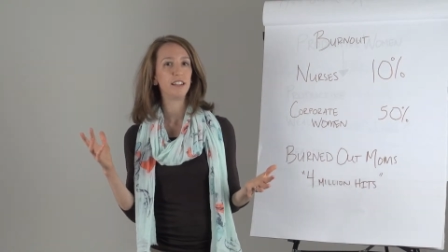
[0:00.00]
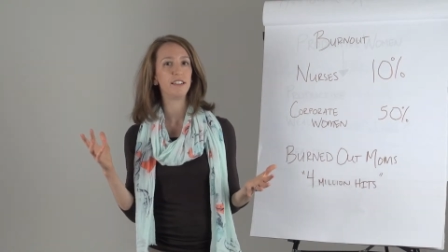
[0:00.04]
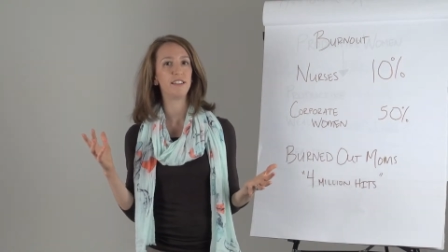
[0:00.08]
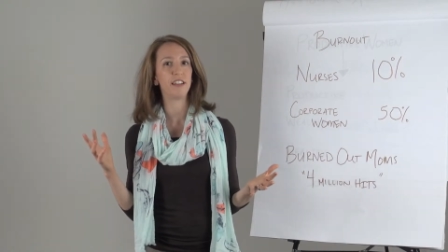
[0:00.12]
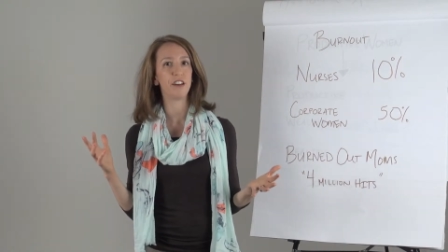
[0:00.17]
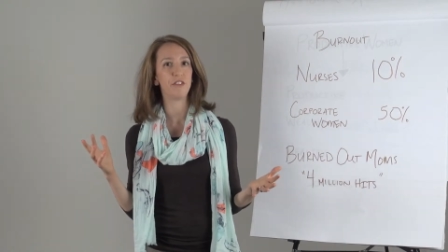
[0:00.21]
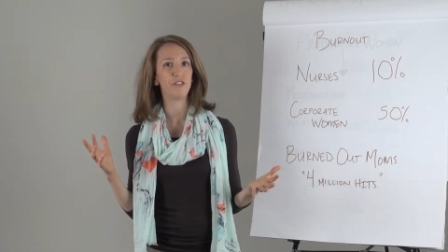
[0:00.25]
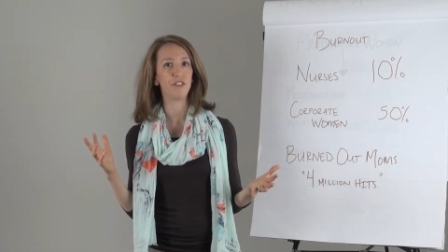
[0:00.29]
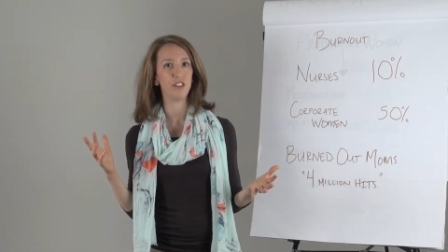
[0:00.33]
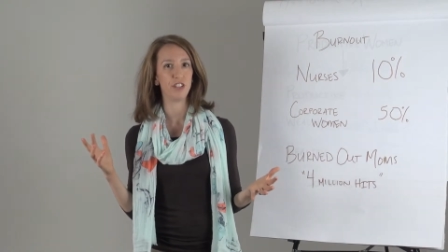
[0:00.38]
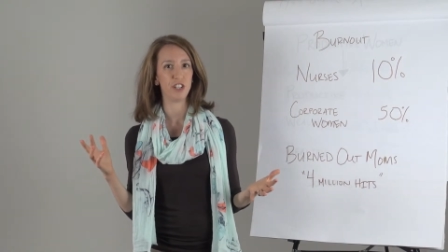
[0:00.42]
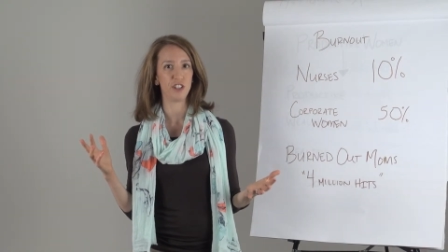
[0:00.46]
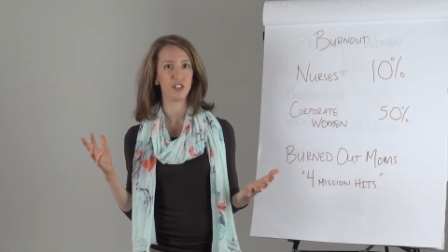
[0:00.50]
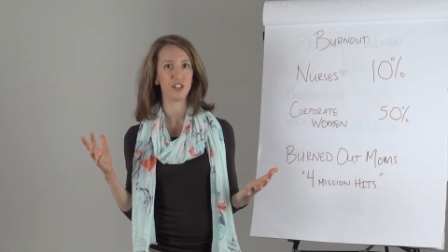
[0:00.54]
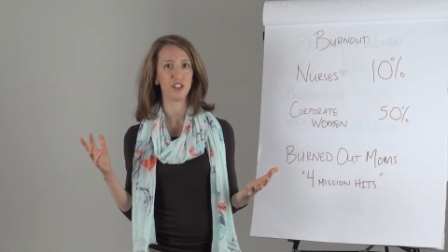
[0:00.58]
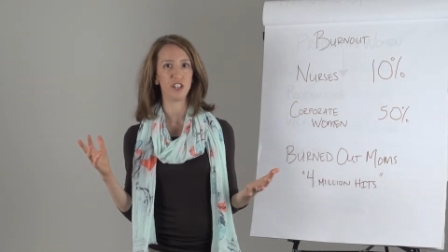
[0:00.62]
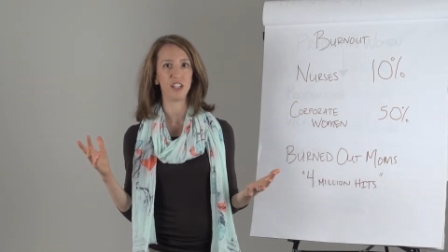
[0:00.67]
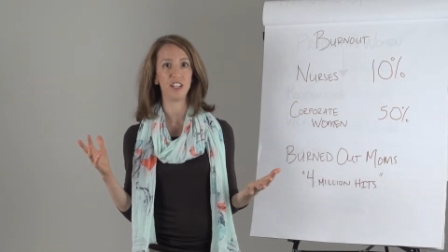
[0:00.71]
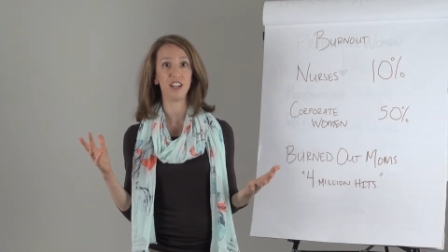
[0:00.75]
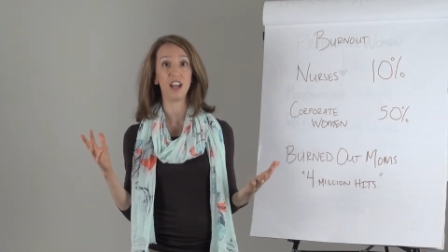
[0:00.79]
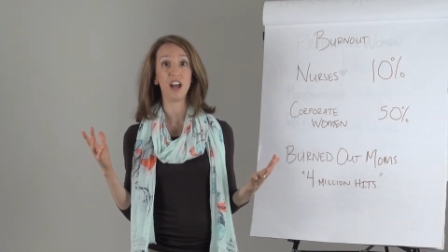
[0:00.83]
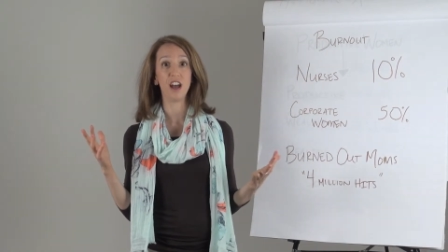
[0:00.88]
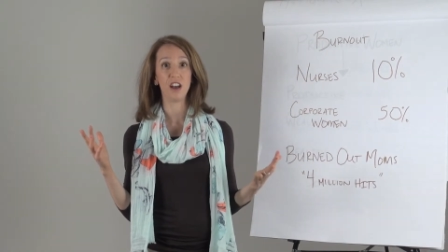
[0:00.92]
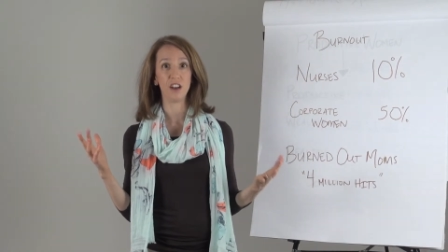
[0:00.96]

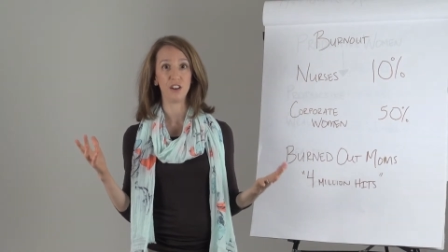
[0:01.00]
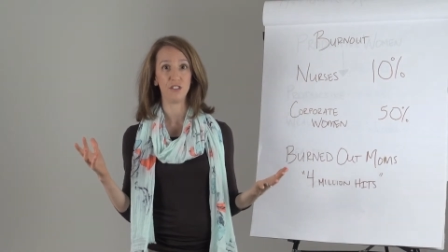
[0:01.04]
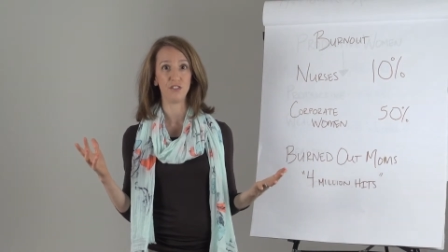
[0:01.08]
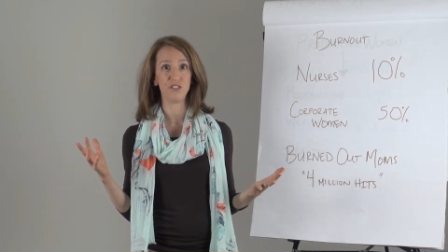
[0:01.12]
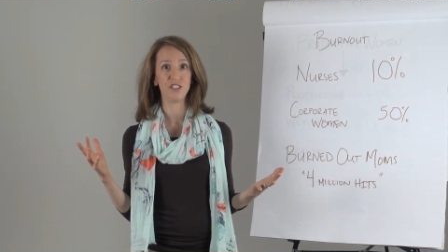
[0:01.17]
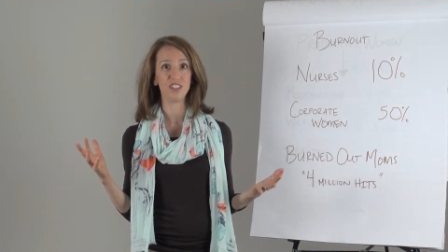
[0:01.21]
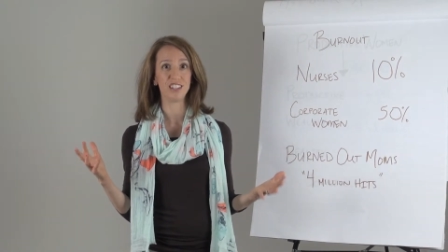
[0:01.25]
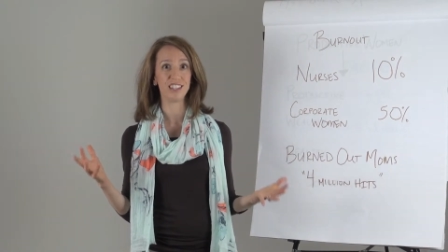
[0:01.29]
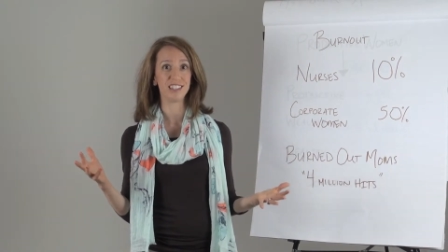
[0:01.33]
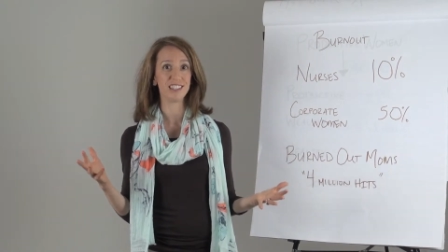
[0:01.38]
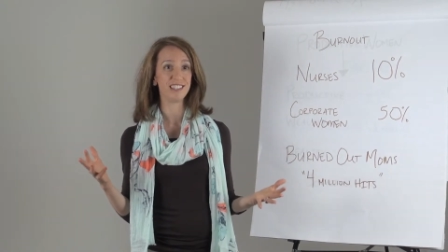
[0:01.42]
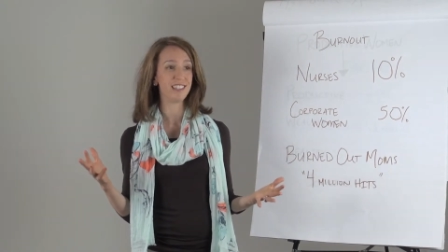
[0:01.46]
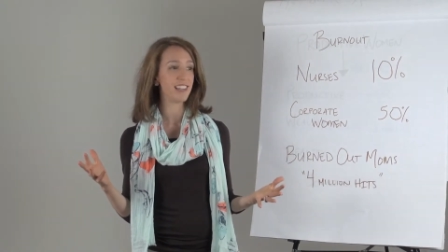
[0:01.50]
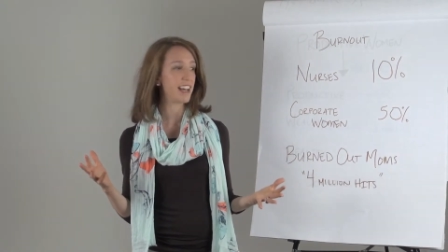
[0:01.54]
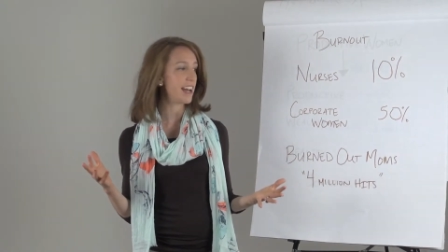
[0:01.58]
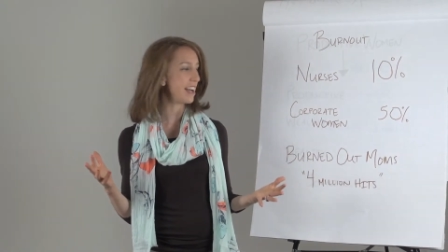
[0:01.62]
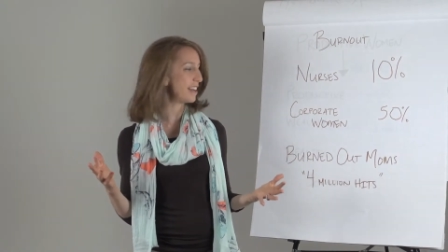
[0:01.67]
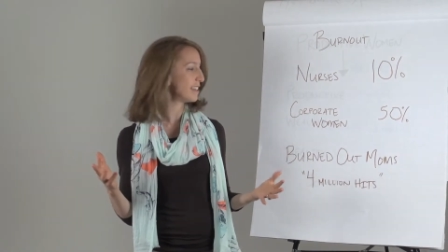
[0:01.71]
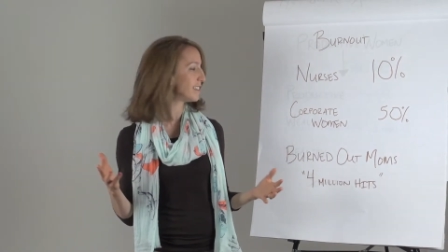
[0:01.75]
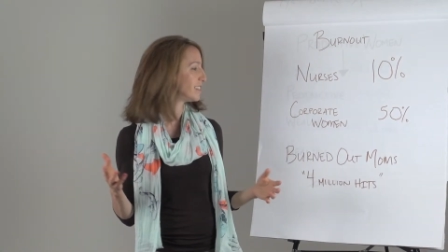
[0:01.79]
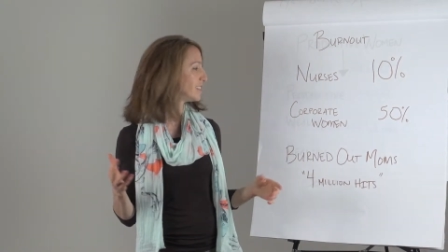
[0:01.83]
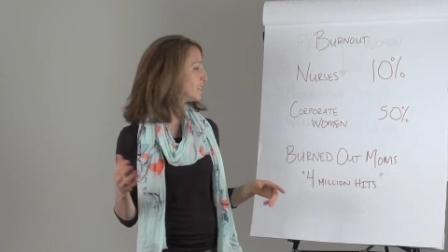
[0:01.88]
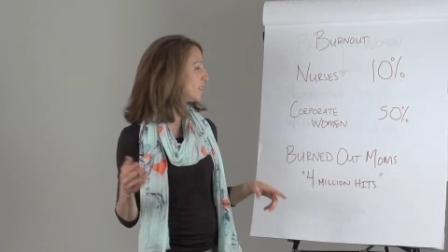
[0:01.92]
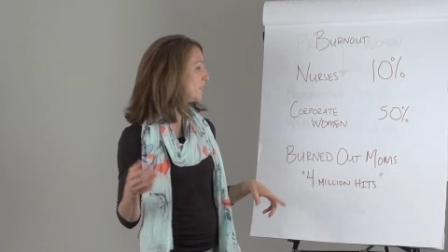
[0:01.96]
definition of
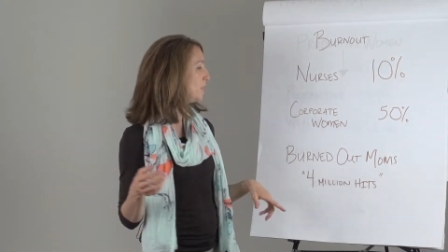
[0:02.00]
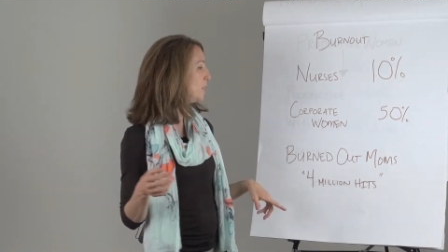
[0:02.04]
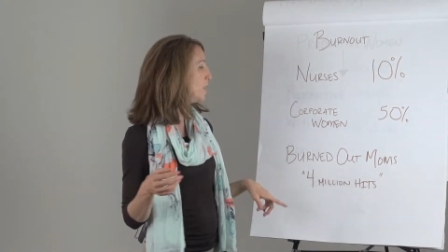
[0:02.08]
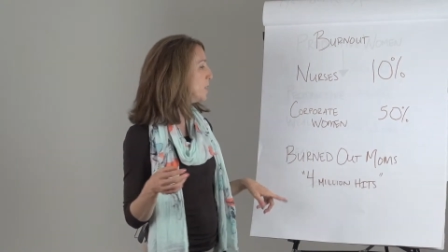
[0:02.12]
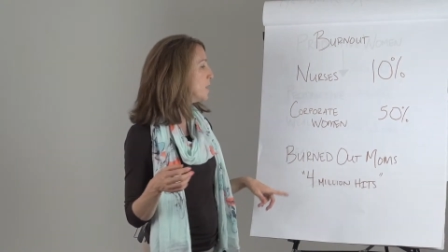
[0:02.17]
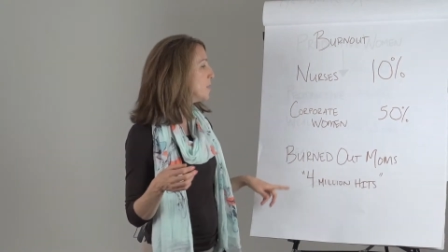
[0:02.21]
success.